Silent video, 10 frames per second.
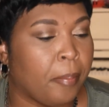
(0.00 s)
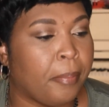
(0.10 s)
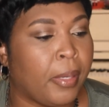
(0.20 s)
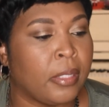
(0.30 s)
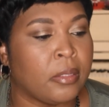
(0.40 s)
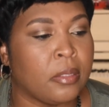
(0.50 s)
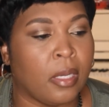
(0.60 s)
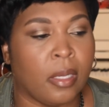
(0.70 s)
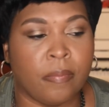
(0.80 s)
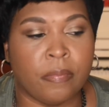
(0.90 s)
but
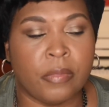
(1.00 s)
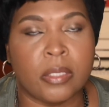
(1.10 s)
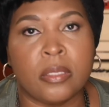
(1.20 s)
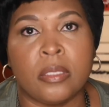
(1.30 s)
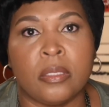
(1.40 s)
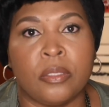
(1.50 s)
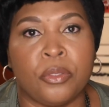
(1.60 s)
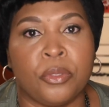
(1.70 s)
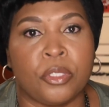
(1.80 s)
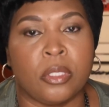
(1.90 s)
this is
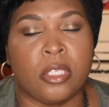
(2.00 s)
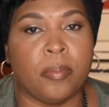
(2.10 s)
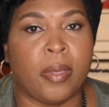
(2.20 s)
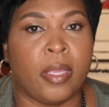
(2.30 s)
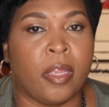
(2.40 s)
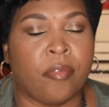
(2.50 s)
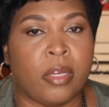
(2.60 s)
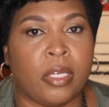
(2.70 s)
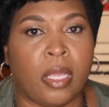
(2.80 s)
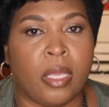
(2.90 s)
usually my
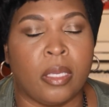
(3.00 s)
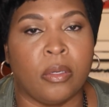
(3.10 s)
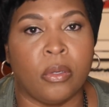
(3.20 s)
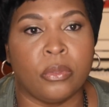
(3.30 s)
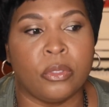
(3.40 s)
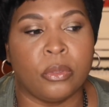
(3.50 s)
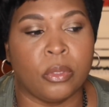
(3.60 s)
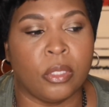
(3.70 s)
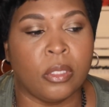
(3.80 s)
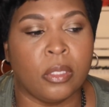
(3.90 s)
everyday go-to
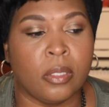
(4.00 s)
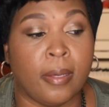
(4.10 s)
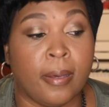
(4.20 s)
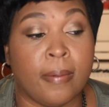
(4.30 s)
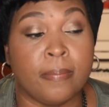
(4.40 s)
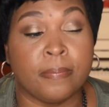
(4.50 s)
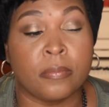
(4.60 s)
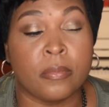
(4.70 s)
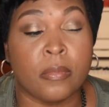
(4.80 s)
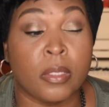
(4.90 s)
look.
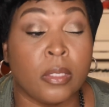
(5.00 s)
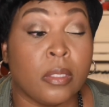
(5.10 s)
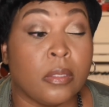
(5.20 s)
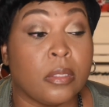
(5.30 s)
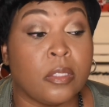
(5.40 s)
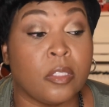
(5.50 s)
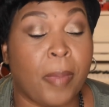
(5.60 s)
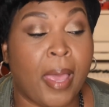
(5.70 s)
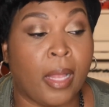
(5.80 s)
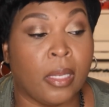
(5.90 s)
This
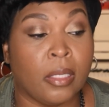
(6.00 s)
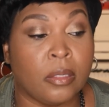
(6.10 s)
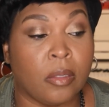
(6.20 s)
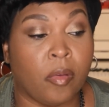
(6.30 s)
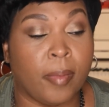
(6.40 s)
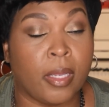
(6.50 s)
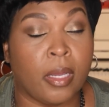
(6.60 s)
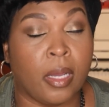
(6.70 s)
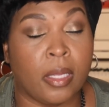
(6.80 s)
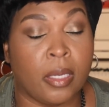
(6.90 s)
palette, oh my
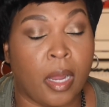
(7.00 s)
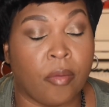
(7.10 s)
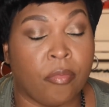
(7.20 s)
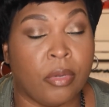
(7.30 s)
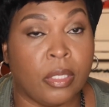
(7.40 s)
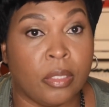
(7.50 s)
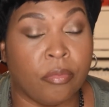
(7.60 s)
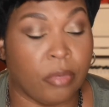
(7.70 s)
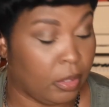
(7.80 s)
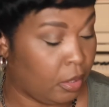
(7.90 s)
god, I
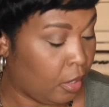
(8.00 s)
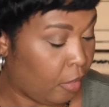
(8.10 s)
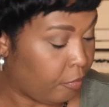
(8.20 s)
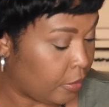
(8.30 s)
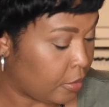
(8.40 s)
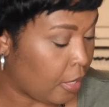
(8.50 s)
really love it.